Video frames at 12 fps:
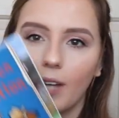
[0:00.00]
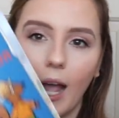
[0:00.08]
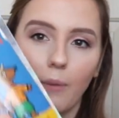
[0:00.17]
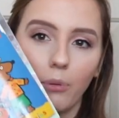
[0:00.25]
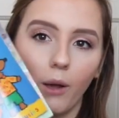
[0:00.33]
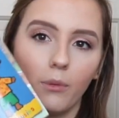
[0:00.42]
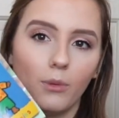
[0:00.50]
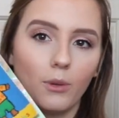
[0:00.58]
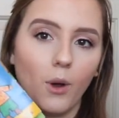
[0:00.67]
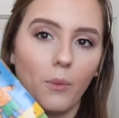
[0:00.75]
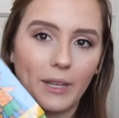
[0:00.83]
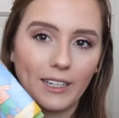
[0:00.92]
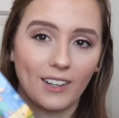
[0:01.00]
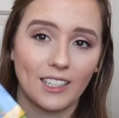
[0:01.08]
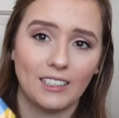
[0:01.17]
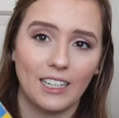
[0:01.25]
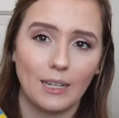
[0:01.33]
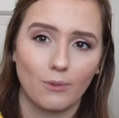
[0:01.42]
I probably won't be
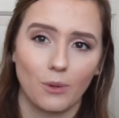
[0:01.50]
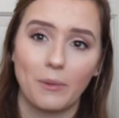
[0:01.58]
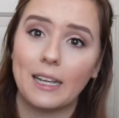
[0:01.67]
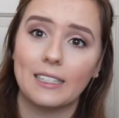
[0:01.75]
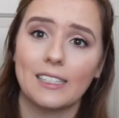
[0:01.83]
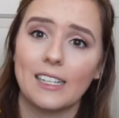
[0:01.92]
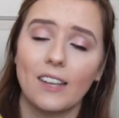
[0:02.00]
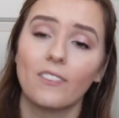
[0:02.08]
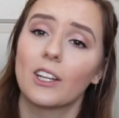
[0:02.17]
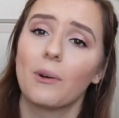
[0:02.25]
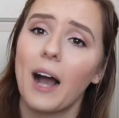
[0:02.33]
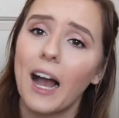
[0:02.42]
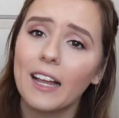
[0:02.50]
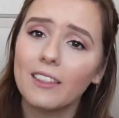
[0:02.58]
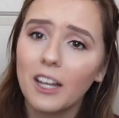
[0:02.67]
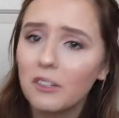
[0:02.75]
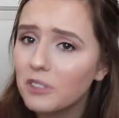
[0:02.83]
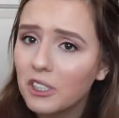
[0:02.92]
collecting any more Maisie, even though I
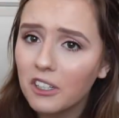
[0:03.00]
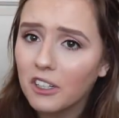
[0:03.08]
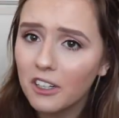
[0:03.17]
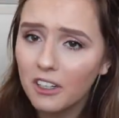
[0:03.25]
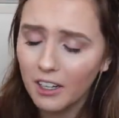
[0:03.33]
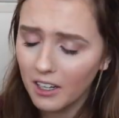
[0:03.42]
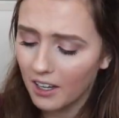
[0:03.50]
loved her.